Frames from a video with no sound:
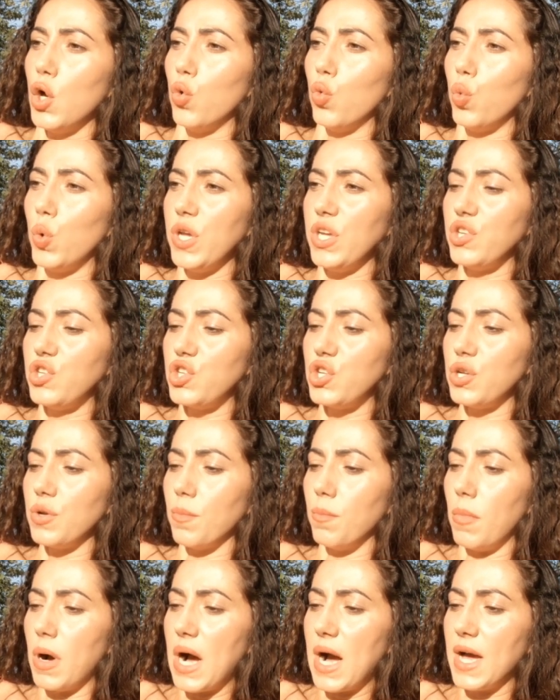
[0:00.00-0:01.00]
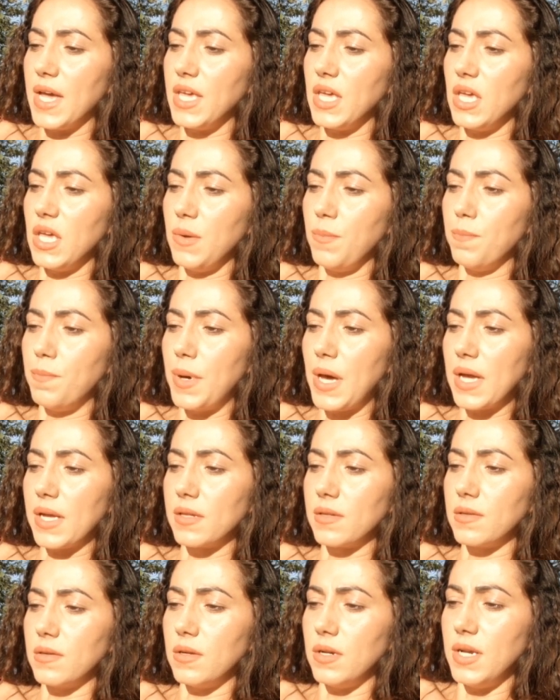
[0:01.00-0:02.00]
which might
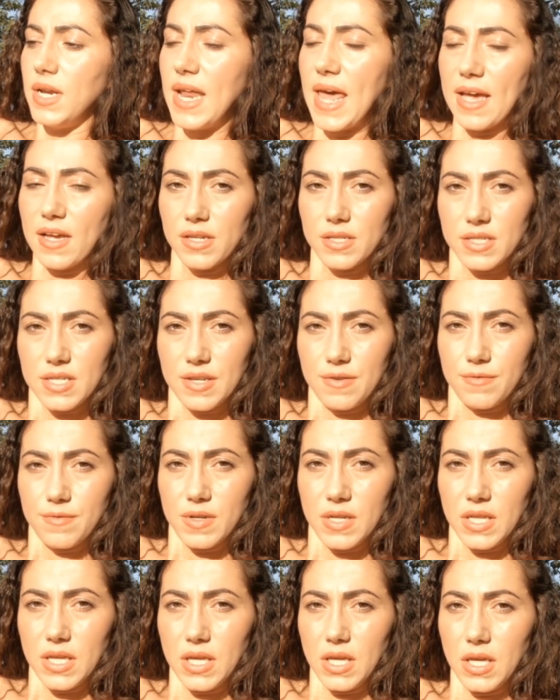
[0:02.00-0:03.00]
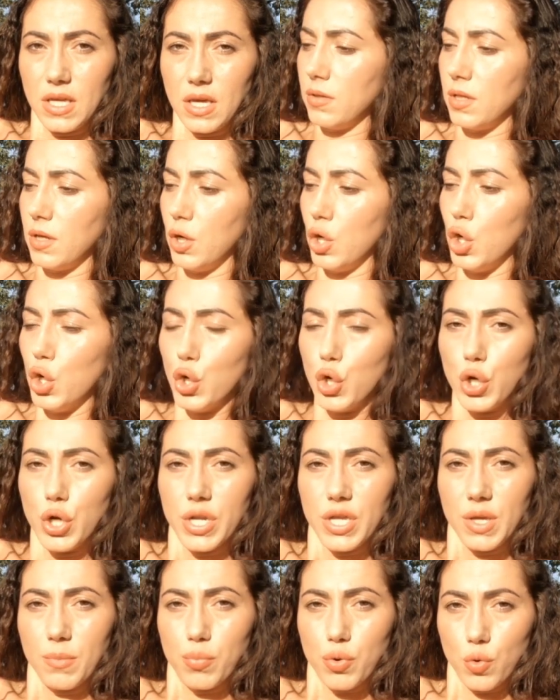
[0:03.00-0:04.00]
impact negatively the
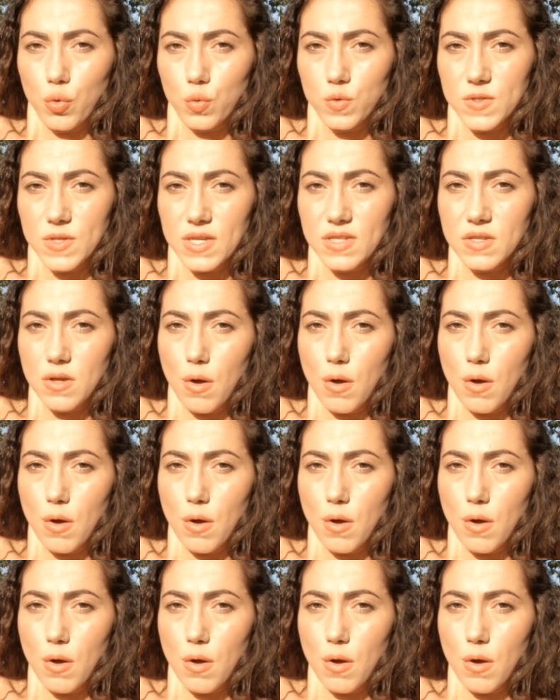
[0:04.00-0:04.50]
learning process